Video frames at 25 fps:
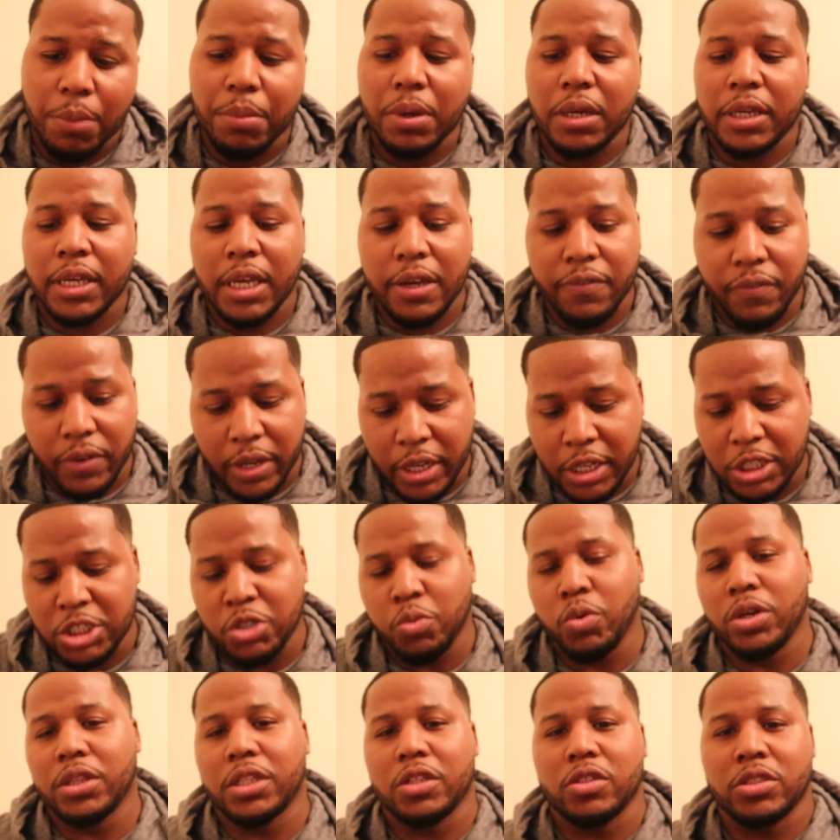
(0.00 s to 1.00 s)
I'm going to give
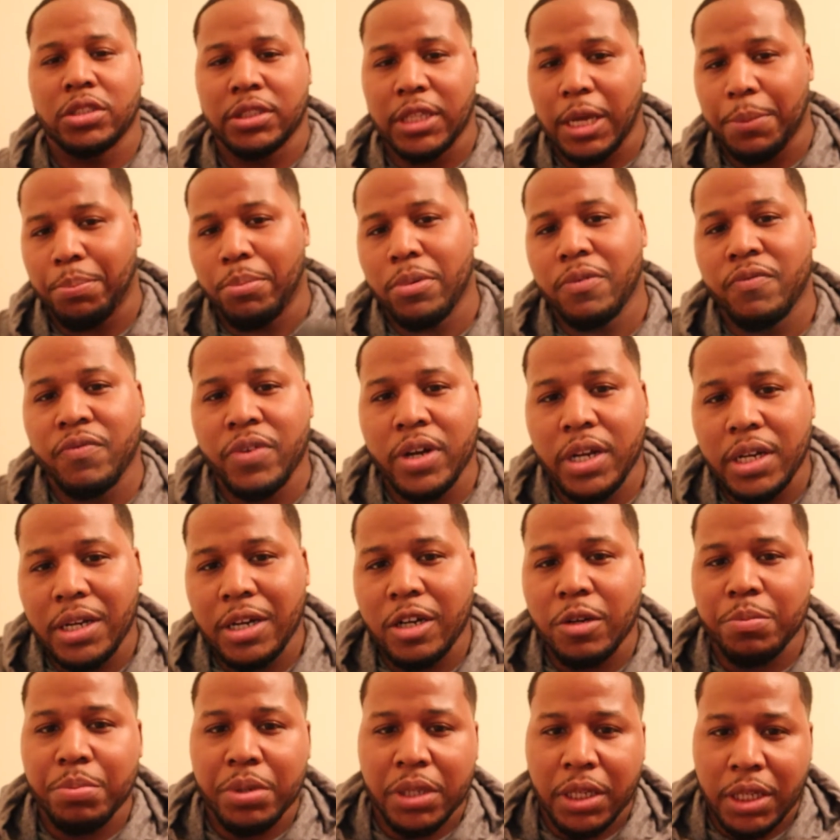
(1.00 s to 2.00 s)
each one their separate
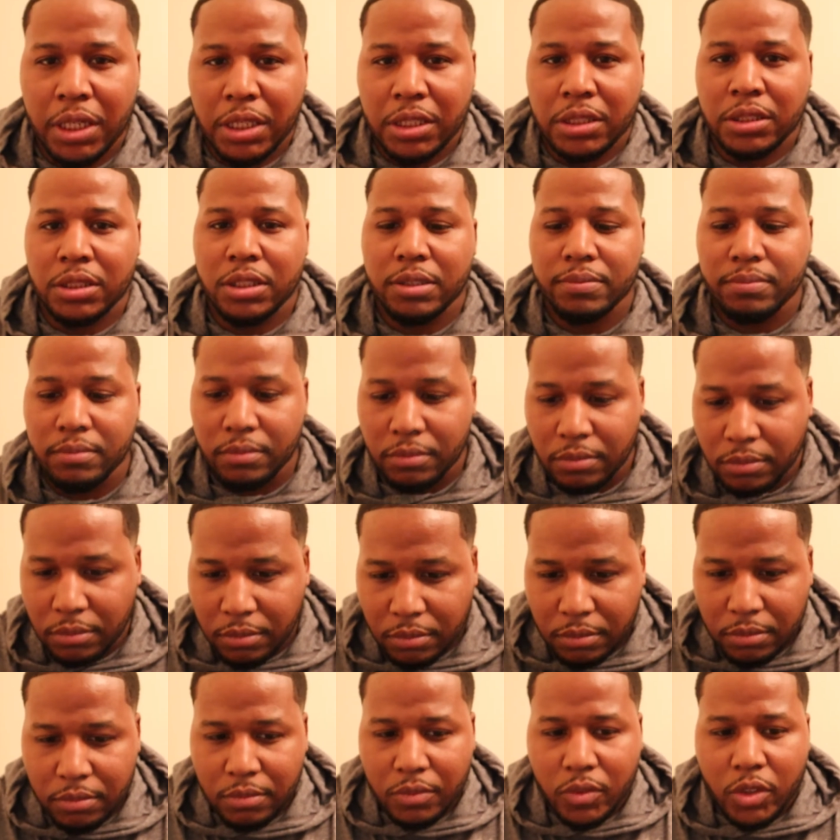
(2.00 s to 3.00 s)
video because
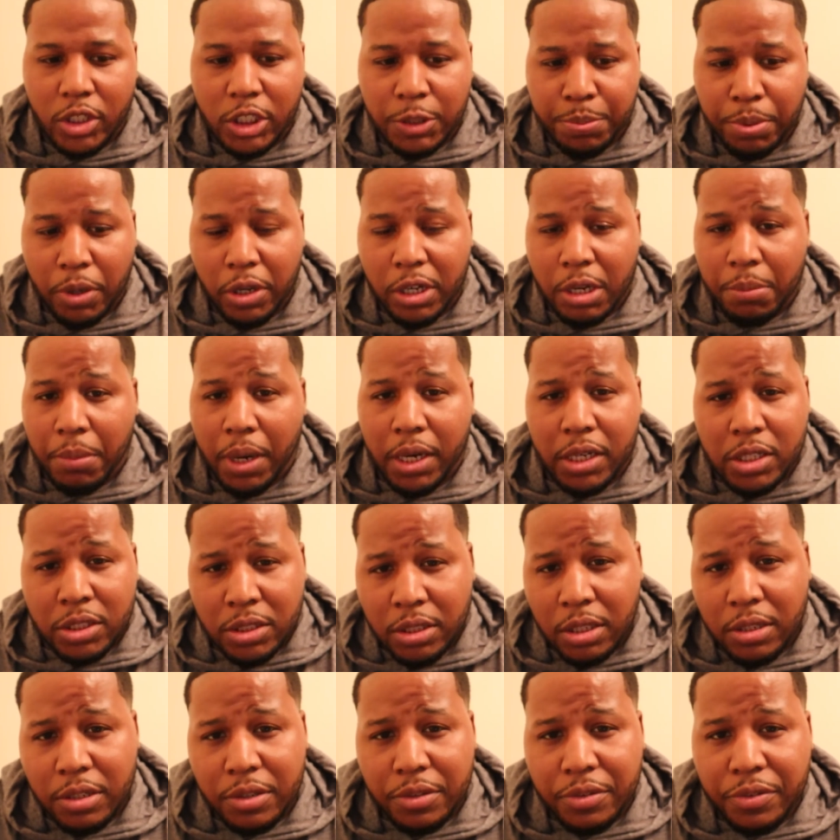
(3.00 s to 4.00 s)
these Pokemon
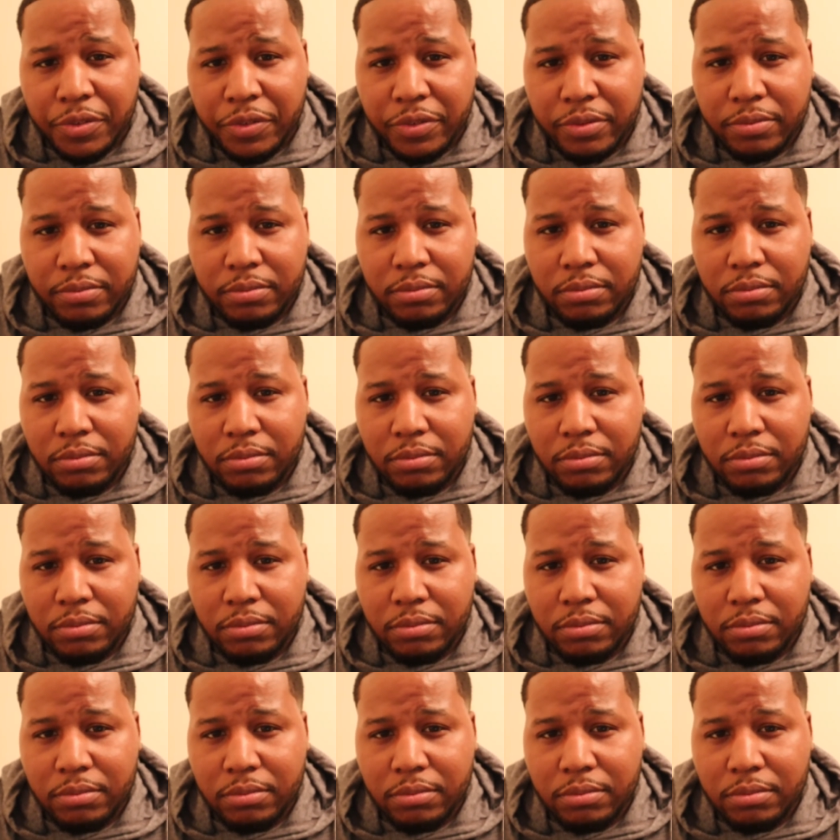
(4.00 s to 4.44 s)
deserve